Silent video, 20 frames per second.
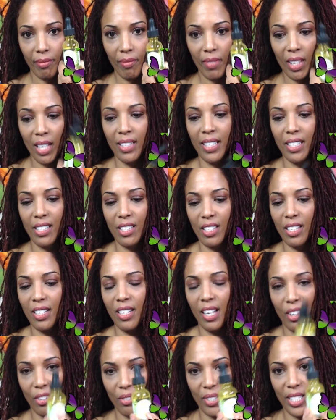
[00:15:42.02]
This is
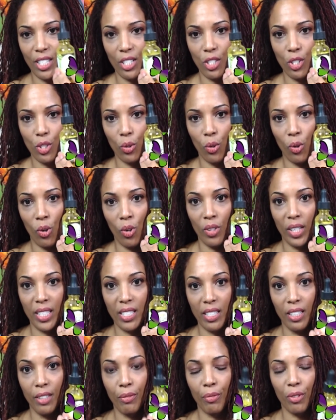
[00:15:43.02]
another essential oil that's
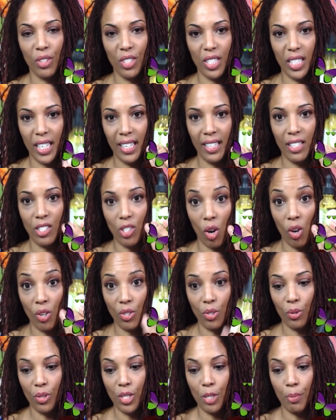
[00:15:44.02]
good for the skin. It's
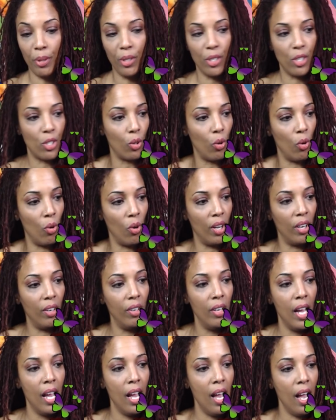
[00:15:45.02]
also a spiritual oil.
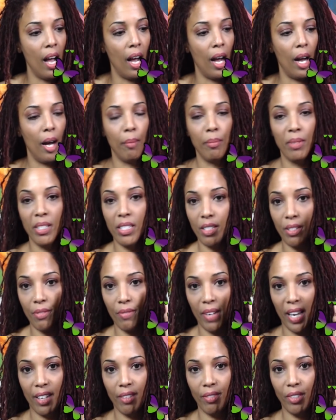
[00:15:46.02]
This is
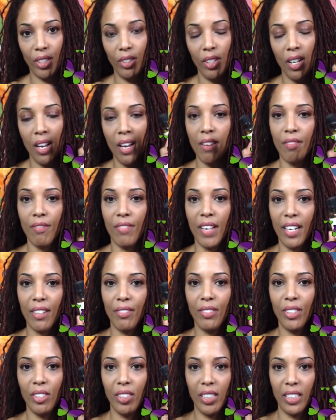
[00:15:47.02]
vetiver.
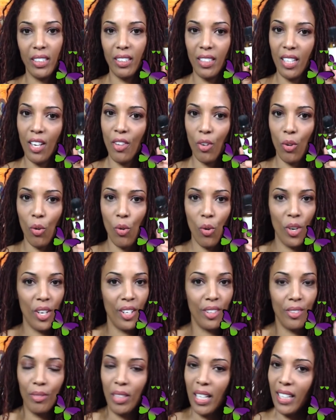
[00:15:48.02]
Vetiver is another
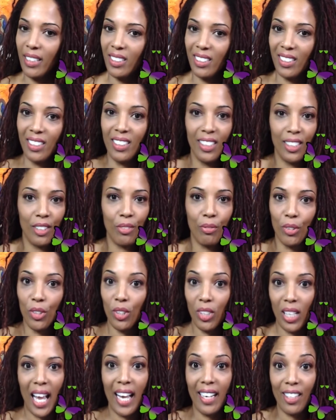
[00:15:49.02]
oil that's good for
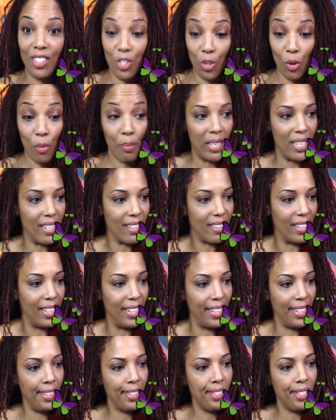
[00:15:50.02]
like so many
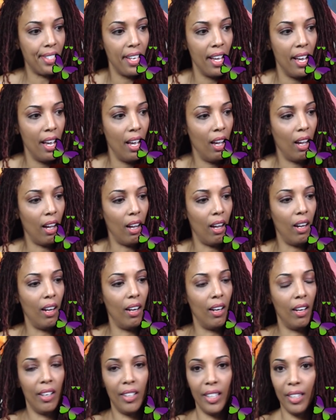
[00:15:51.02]
things.
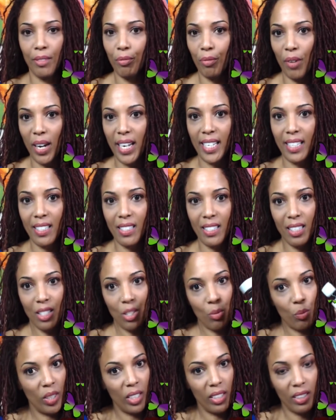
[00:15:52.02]
And frankincense,
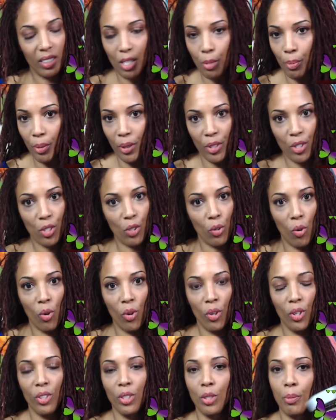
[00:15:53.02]
one of the spiritual
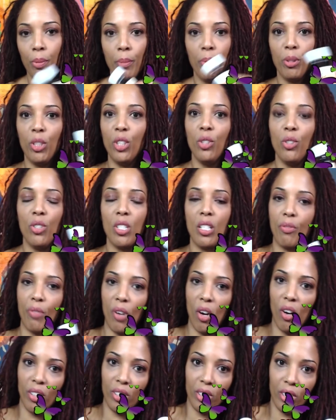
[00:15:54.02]
oils. People use this for
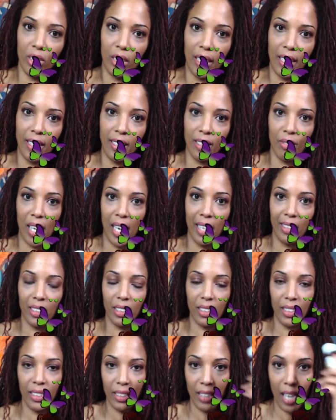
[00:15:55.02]
altered states of
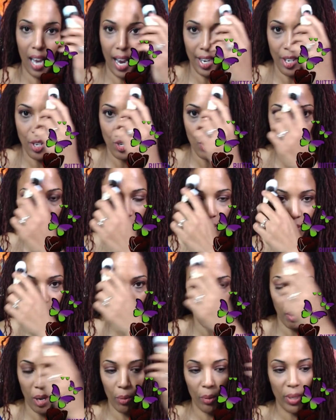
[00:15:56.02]
consciousness. I use it for
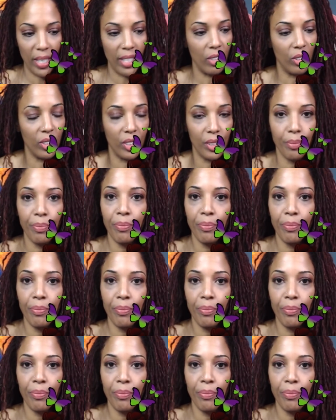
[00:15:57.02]
my wrinkles.